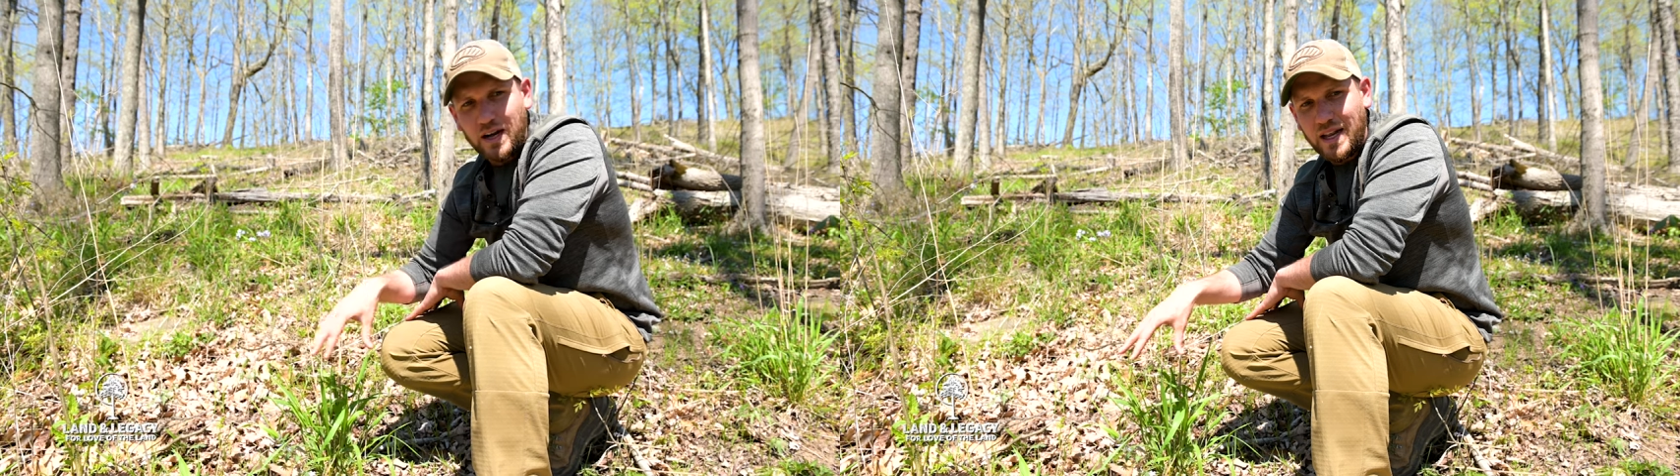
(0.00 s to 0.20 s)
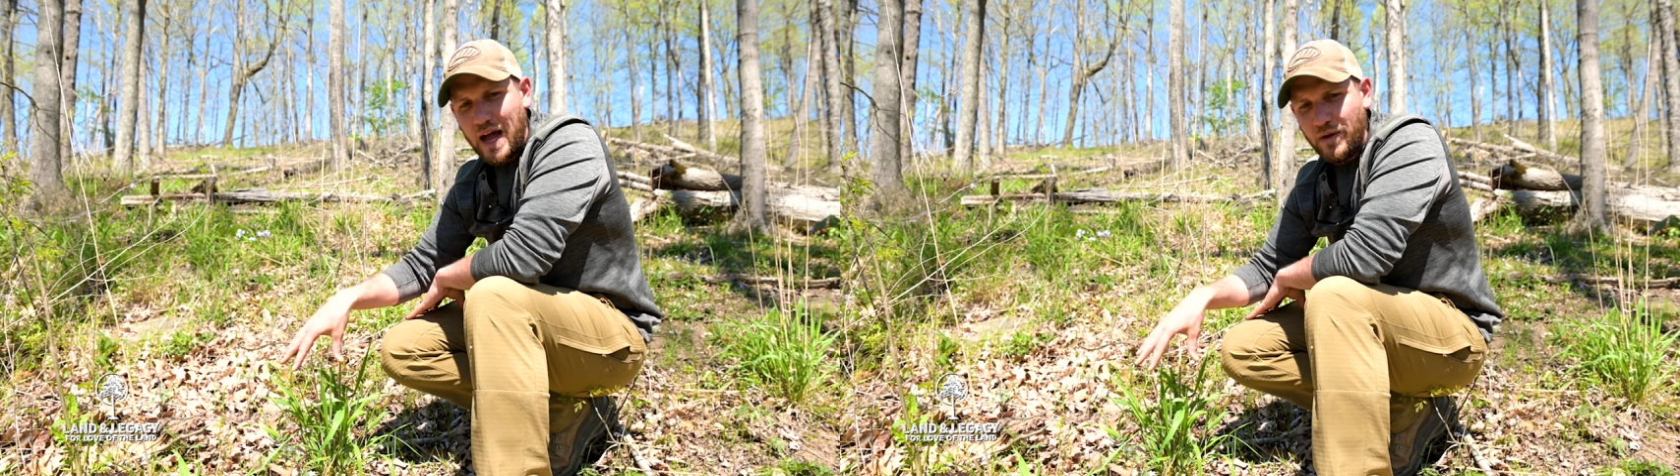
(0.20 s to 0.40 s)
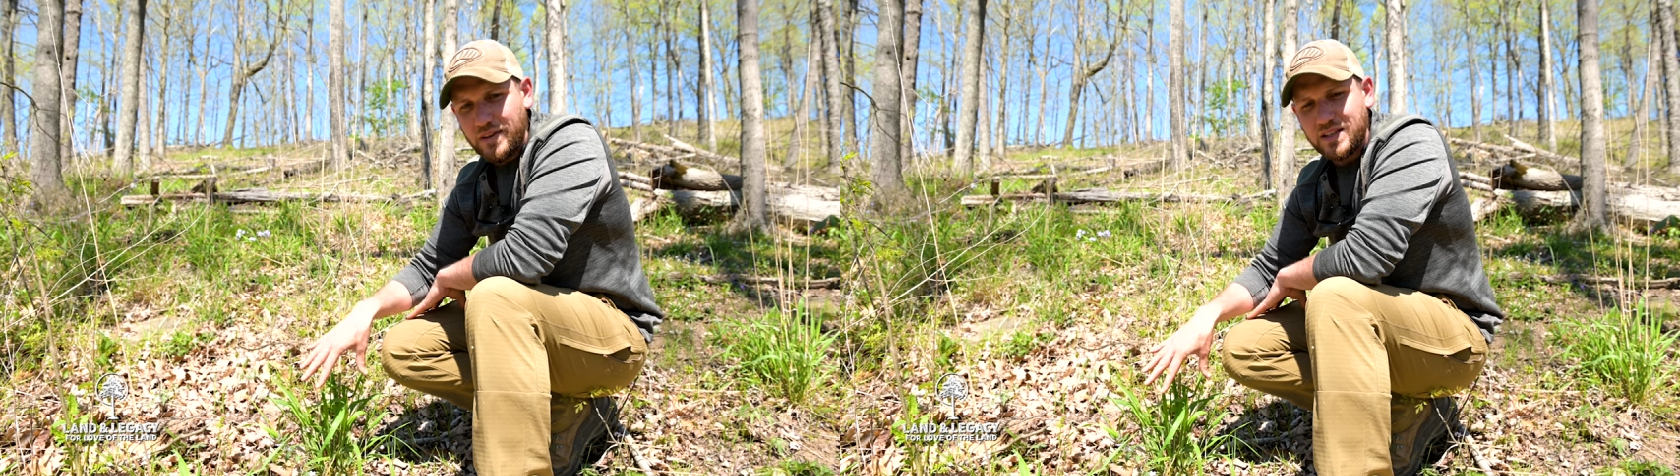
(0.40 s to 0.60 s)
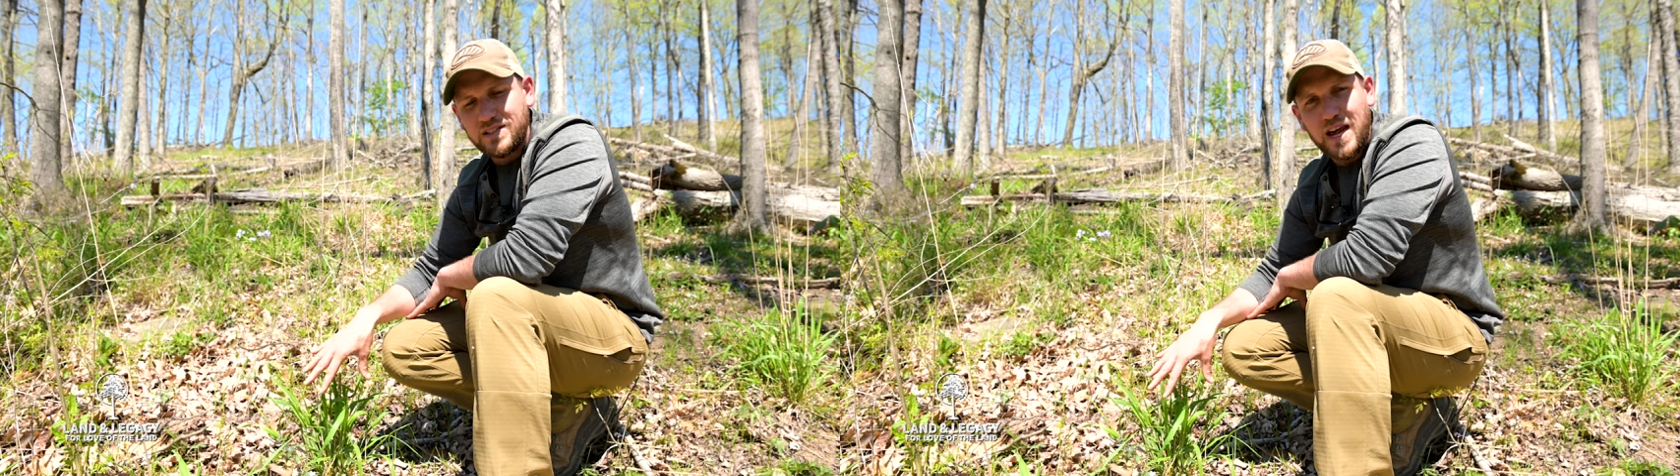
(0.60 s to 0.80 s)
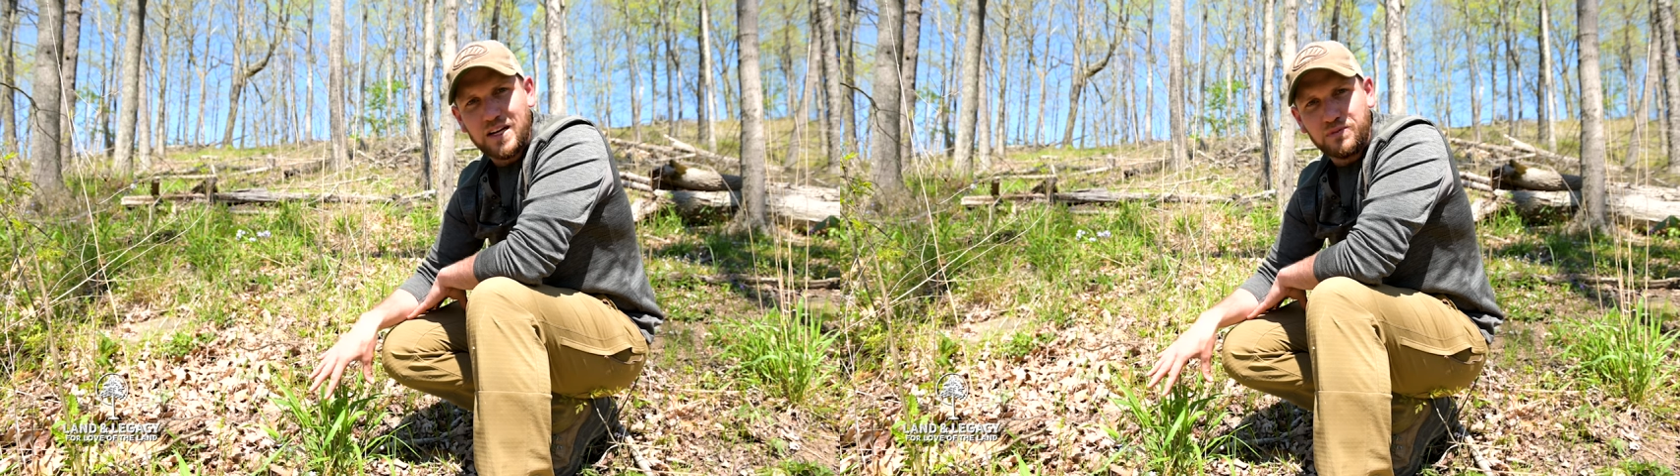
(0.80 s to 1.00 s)
allowing these
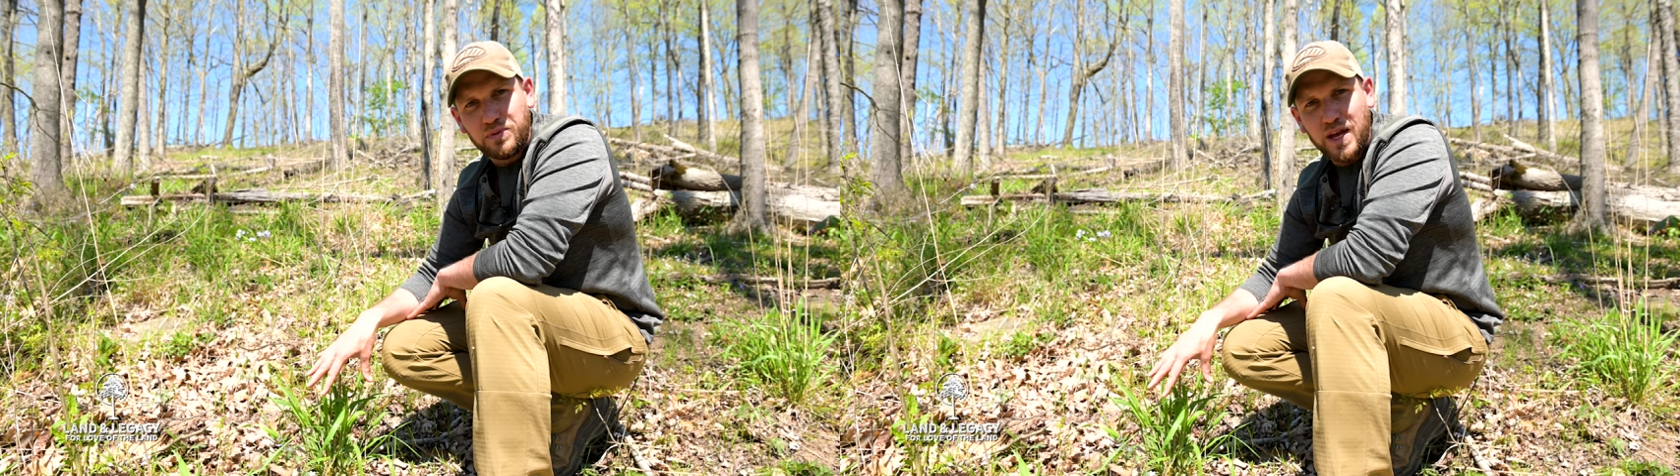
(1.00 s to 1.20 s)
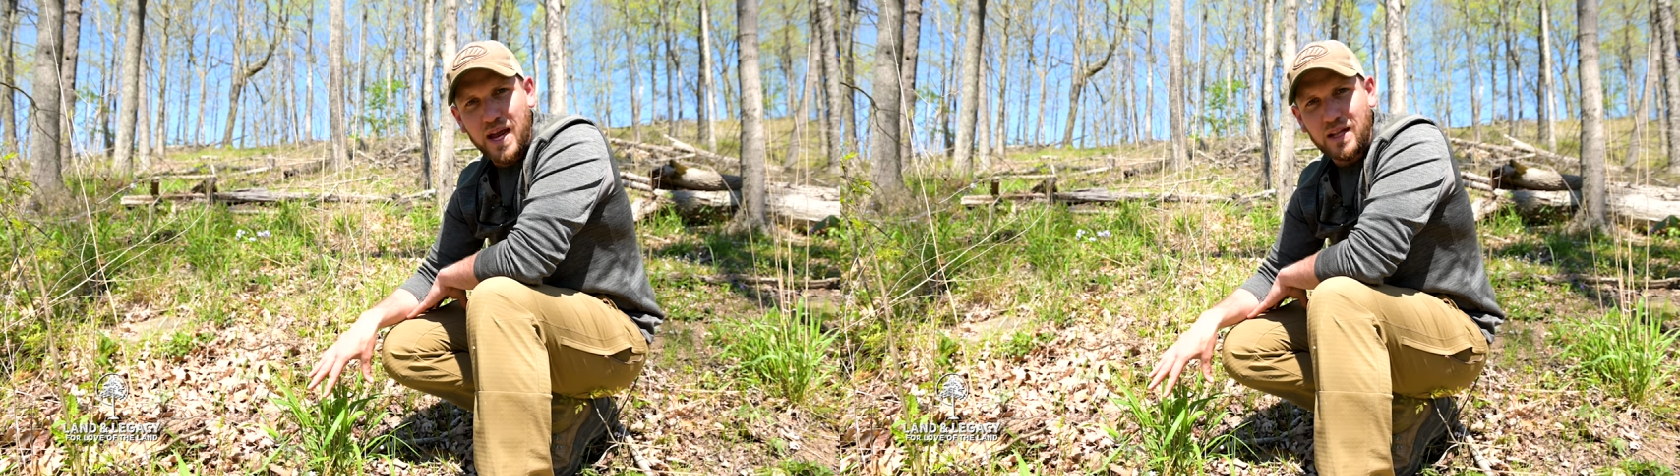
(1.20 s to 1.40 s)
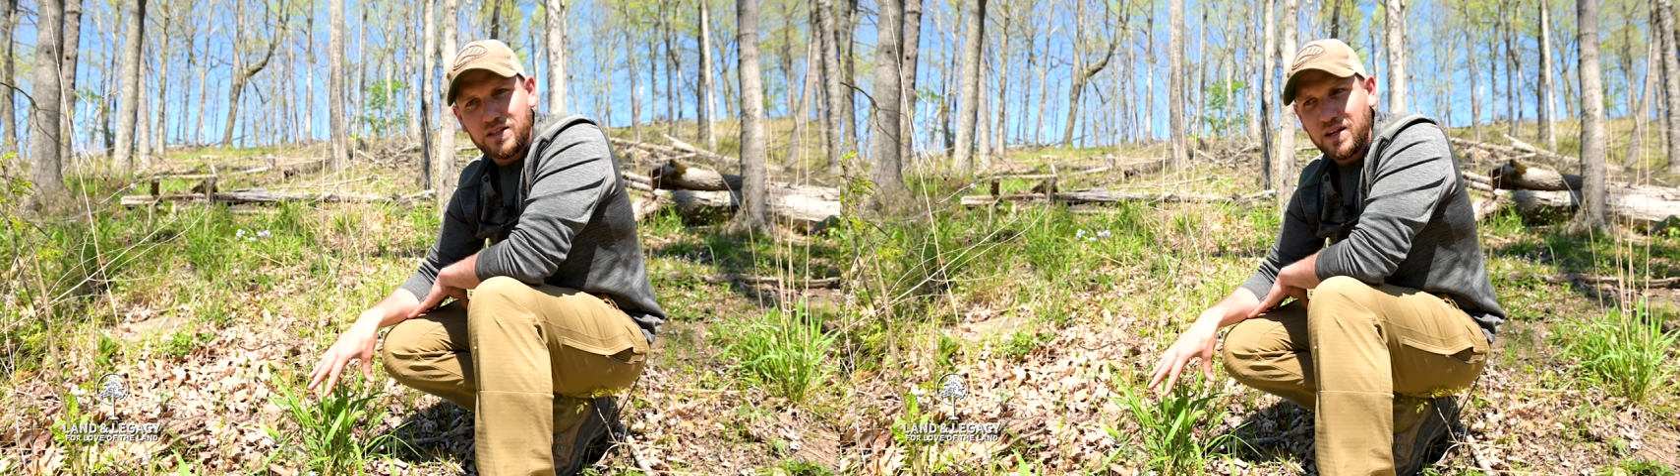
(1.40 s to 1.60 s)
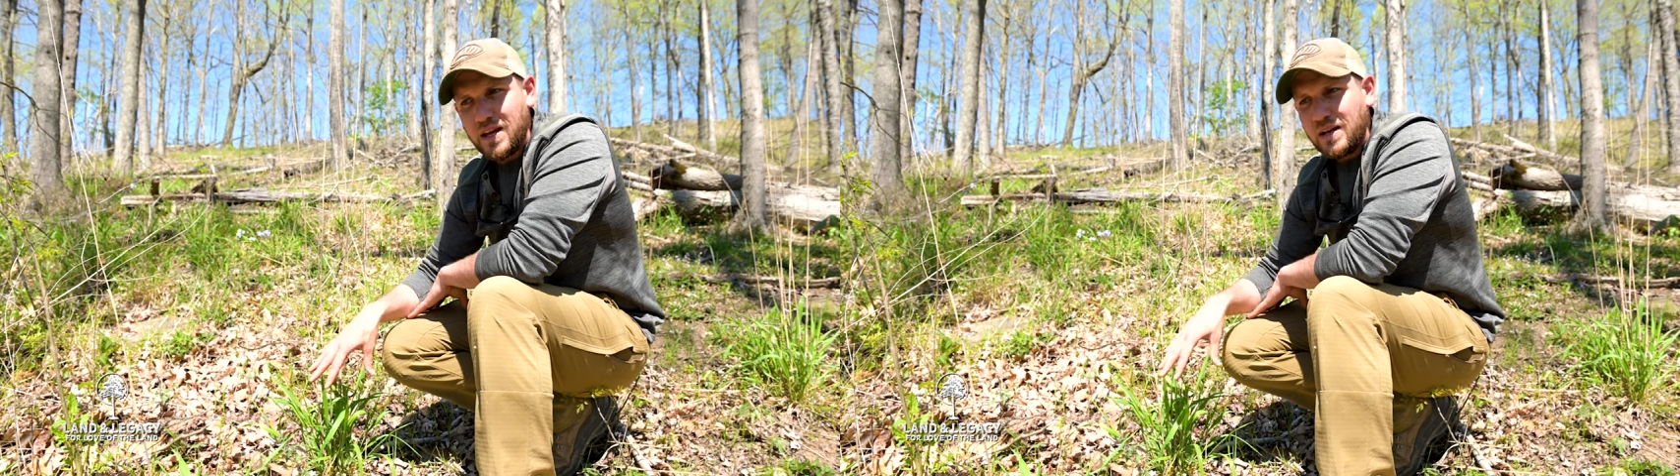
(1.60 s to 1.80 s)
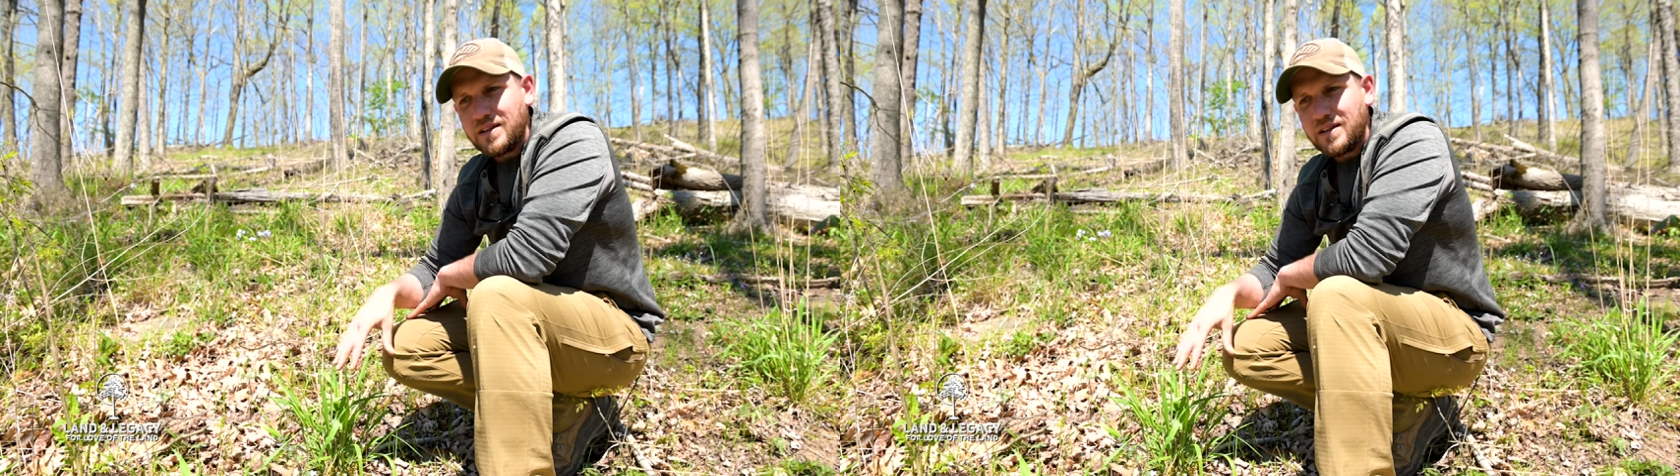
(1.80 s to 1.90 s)
native plants